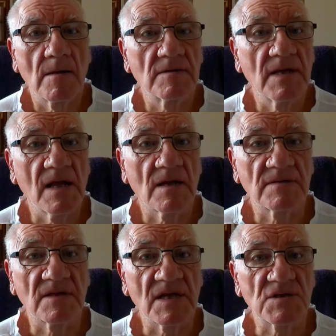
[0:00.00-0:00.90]
Now
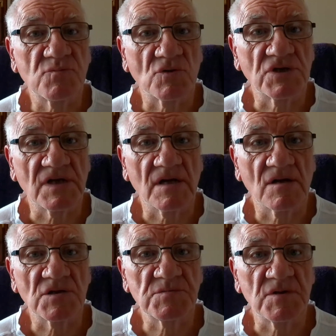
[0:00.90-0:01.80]
the next project he
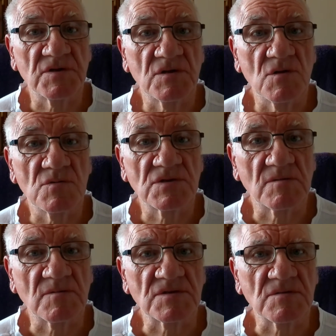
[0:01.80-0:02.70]
asked me to do
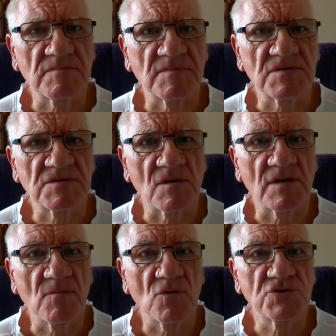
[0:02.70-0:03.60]
was a
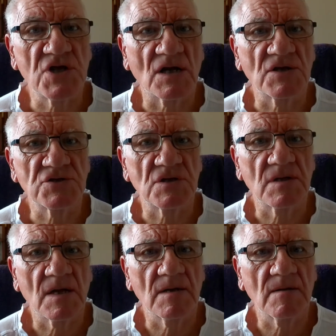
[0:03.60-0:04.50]
slightly more challenging.
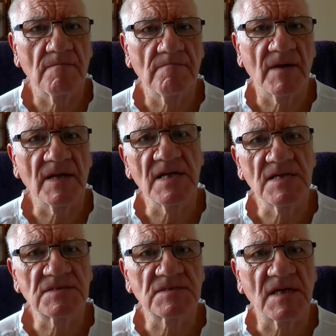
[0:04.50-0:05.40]
In
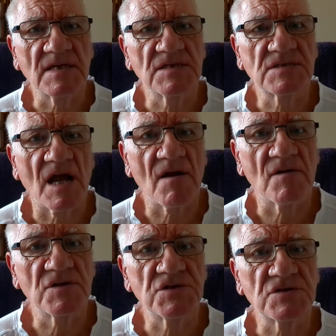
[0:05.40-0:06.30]
his
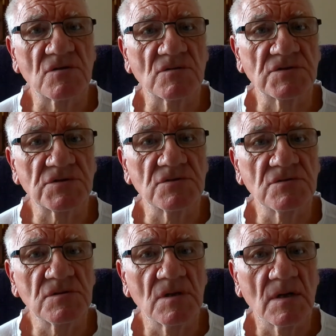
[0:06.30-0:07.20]
garage he's got
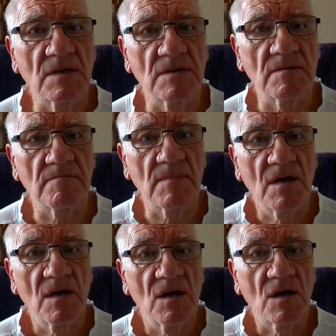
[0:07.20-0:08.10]
2
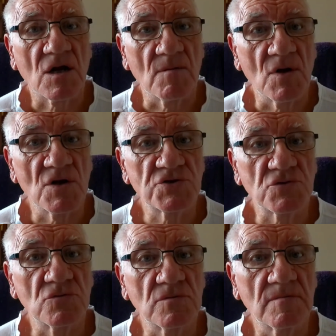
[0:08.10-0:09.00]

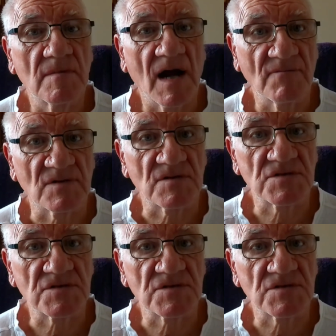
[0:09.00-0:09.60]
commercial ovens,